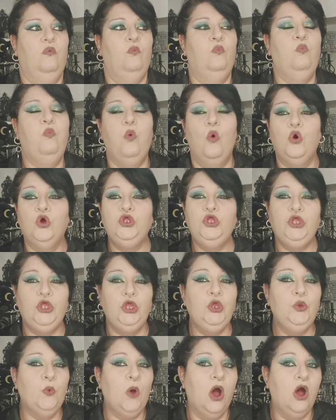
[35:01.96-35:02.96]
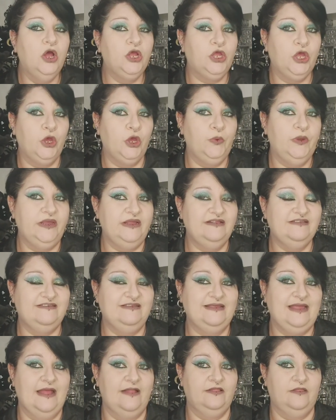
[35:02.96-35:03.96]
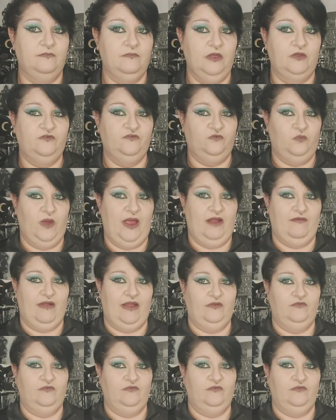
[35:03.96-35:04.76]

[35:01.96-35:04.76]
what you are going to get the most wear